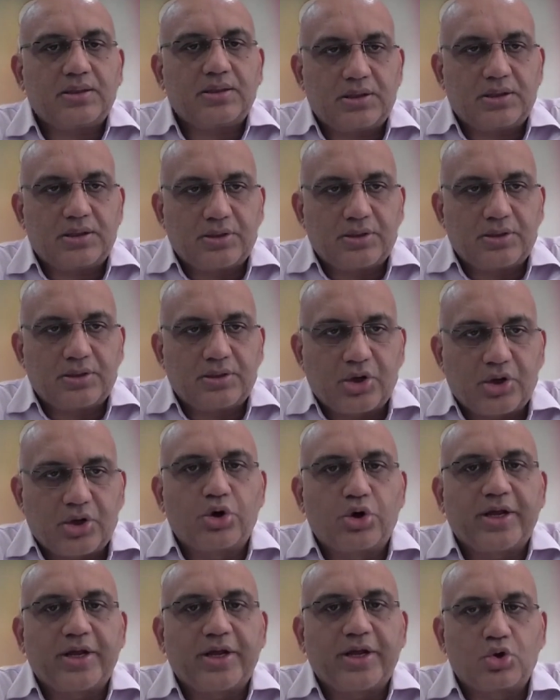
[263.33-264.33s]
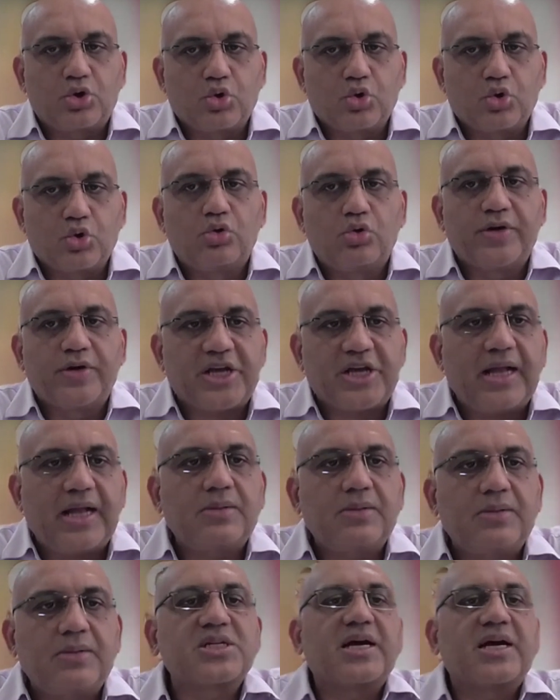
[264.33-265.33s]
recruiting tool which helps
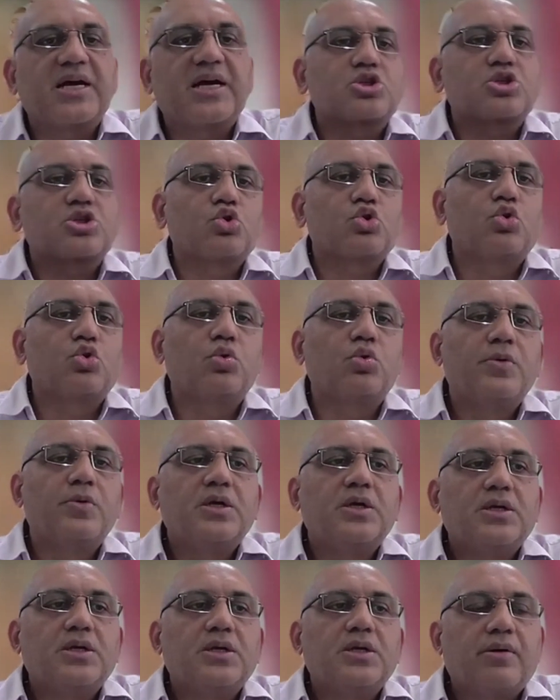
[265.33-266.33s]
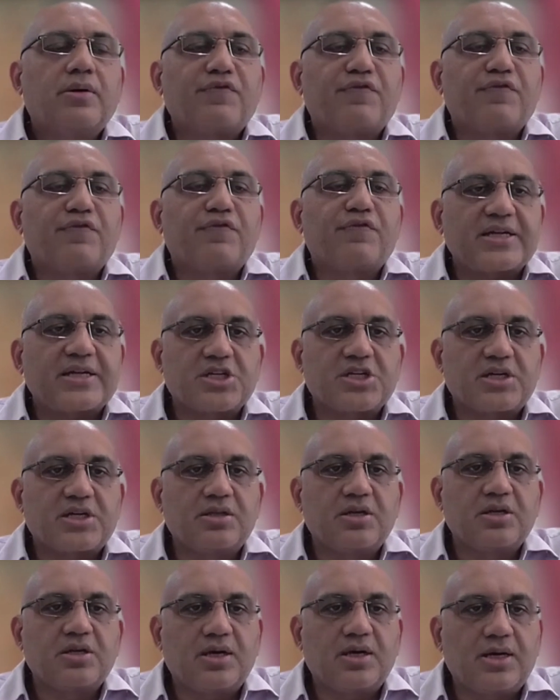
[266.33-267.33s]
us to fasten
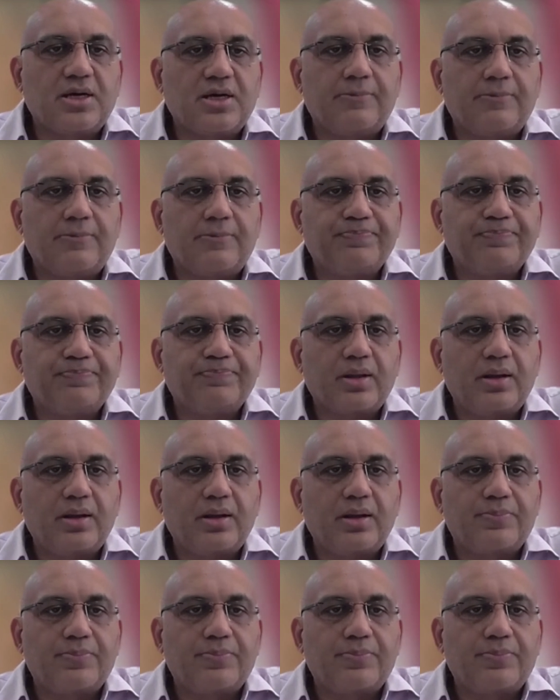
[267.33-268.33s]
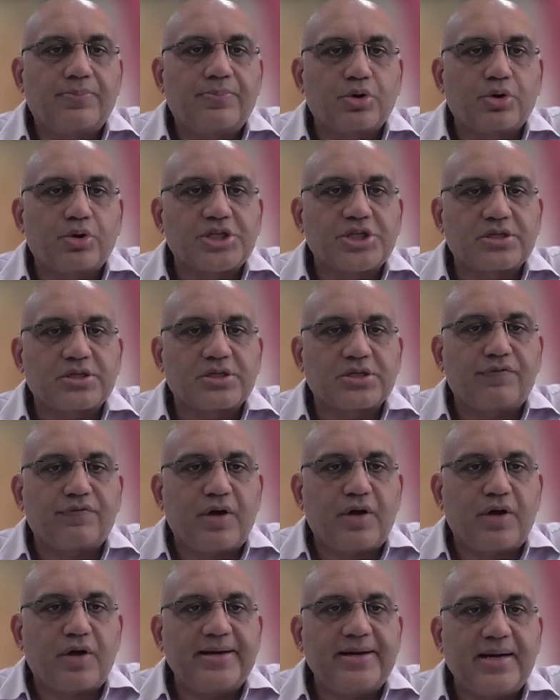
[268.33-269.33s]
the process of
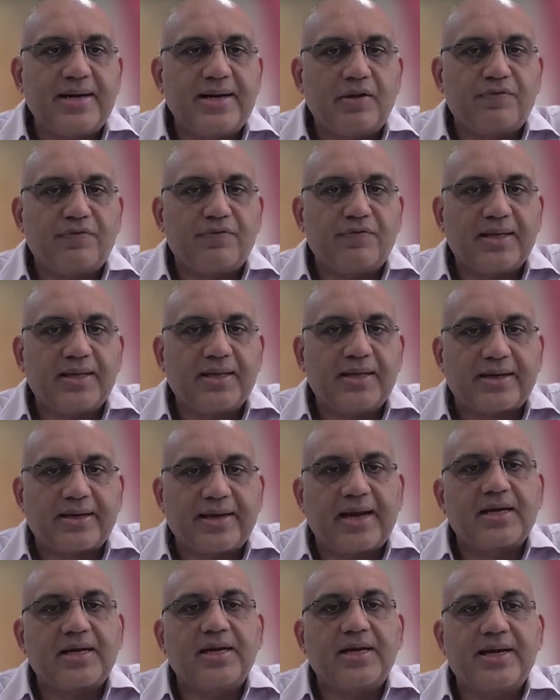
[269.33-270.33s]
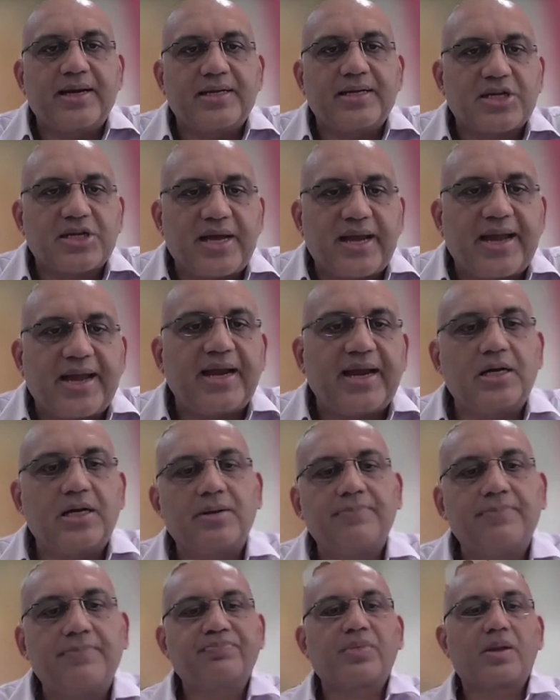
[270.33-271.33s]
identifying the candidates and
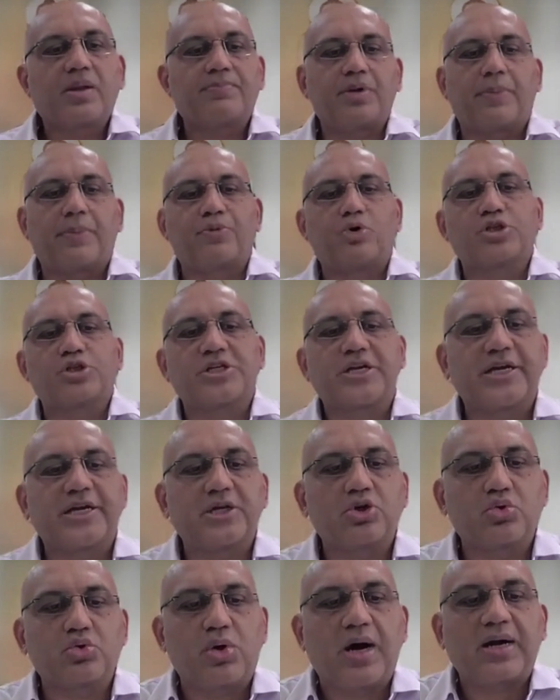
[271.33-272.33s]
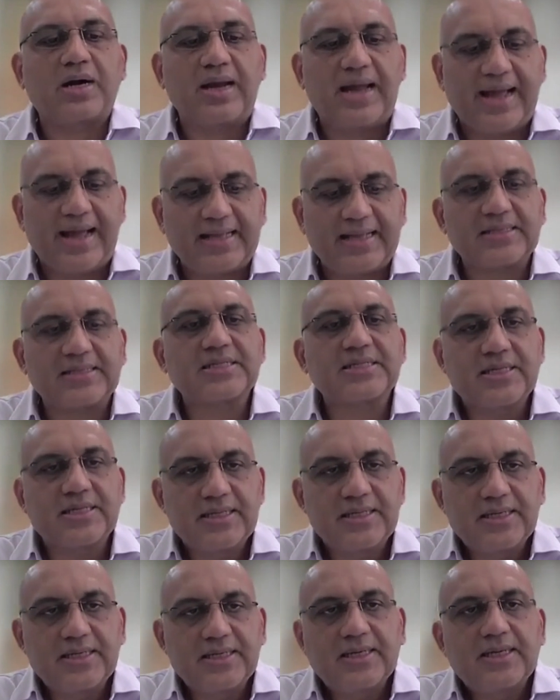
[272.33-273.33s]
proposing it to our clients.
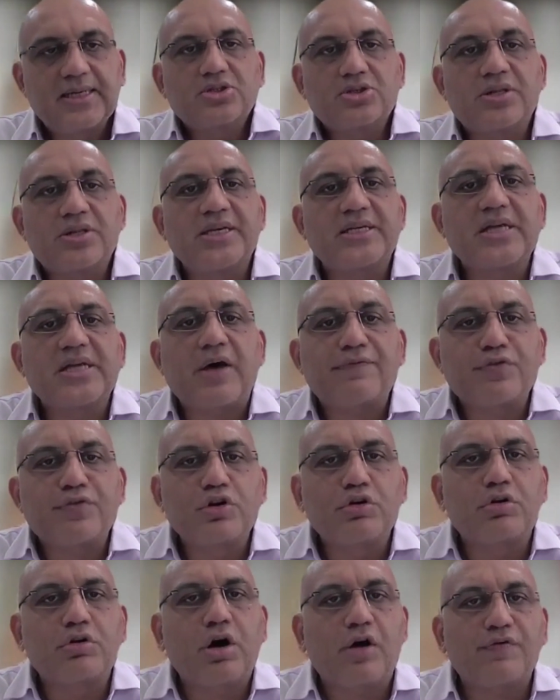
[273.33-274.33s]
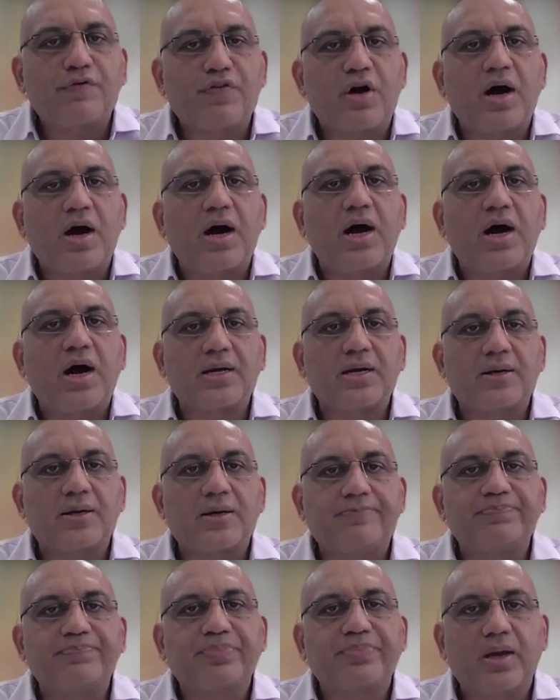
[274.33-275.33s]
So these are few of our
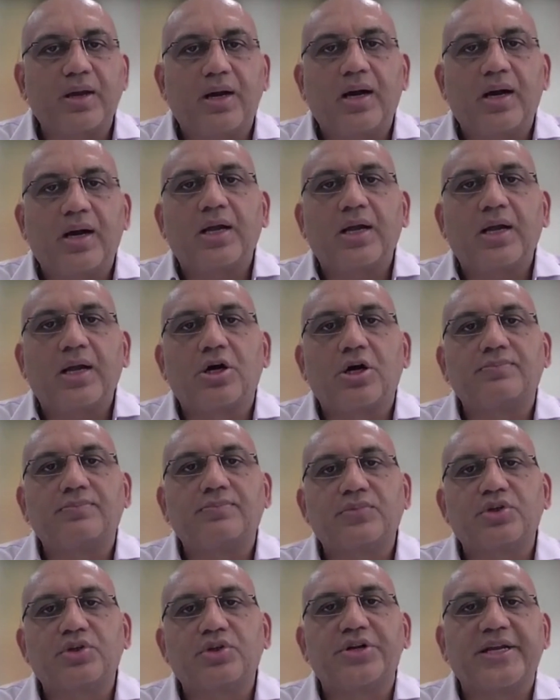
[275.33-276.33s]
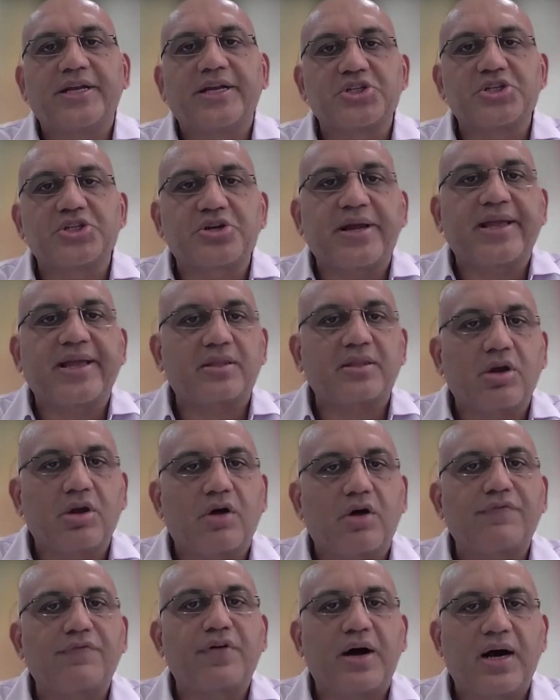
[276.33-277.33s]
unique strength
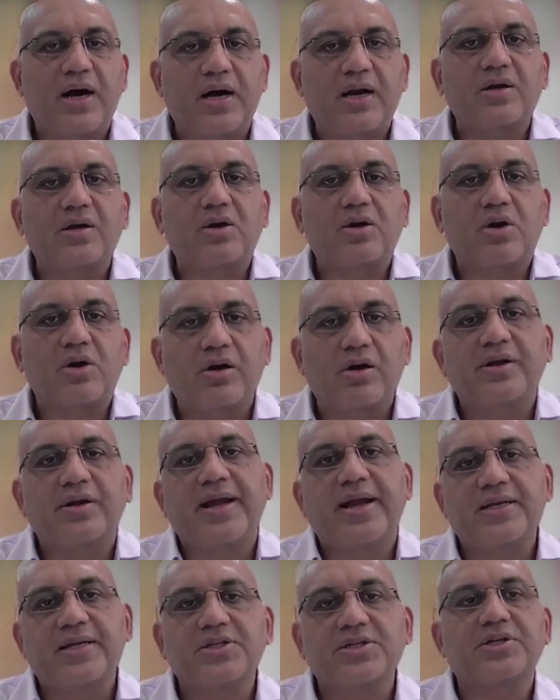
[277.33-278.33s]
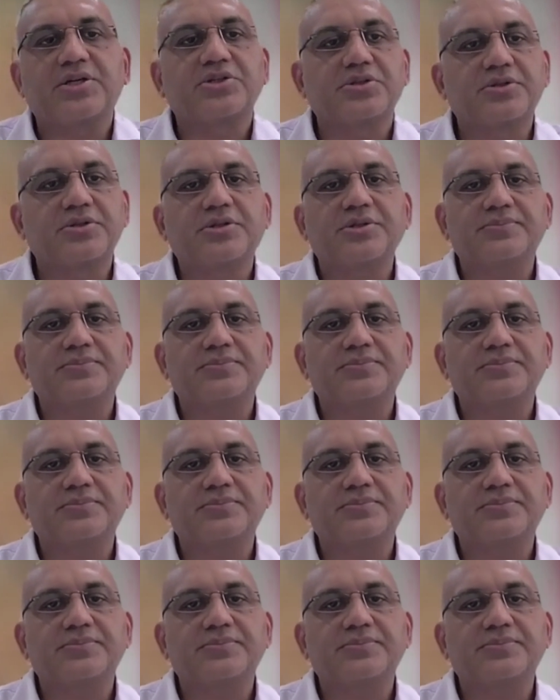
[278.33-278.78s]
of our organization.